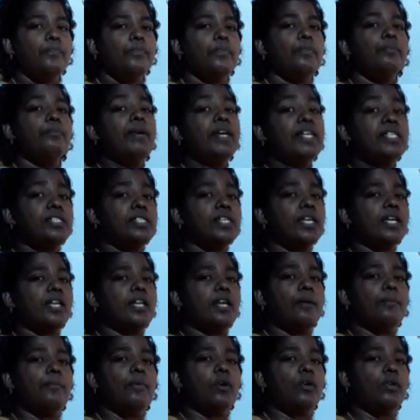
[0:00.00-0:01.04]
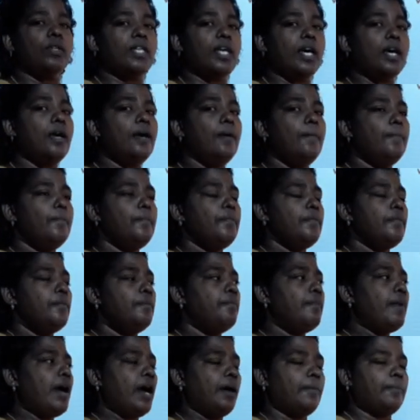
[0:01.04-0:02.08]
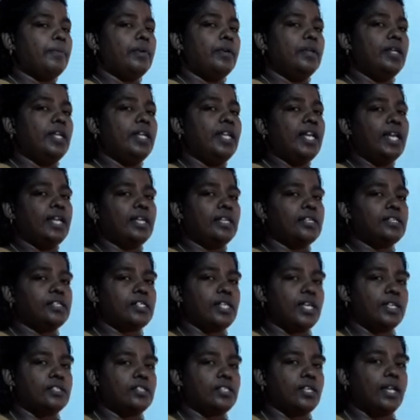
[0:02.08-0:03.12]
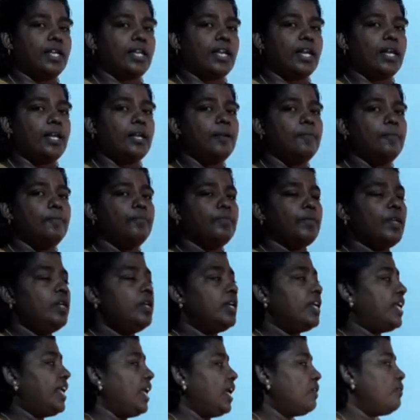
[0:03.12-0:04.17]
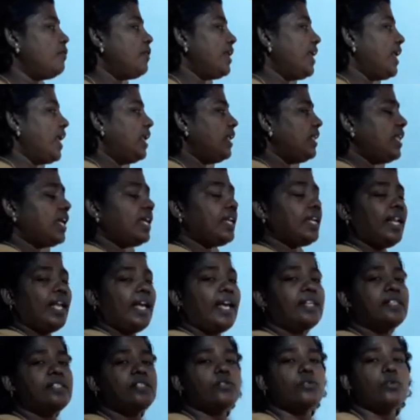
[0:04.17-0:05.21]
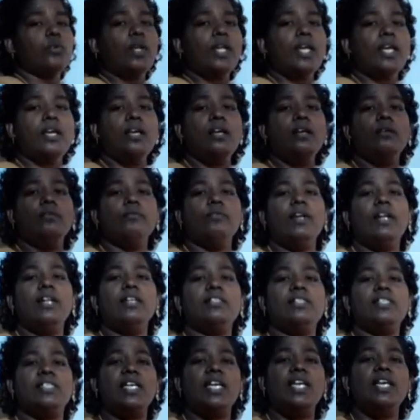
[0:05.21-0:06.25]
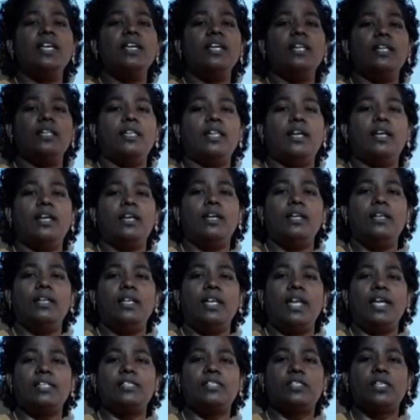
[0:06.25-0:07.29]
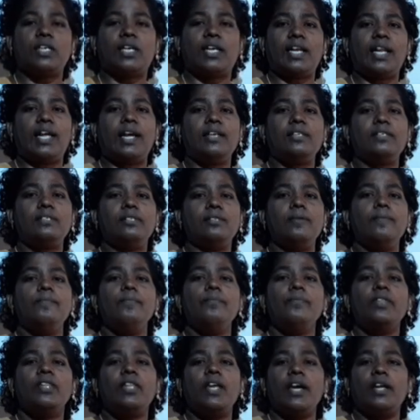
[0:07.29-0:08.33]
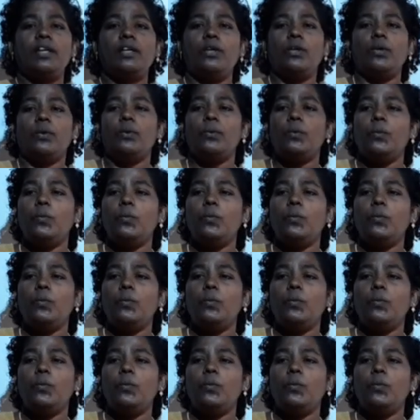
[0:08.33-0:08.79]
better about the map. Did you understand, children? Here we end the class today. We will see in the next class. Thank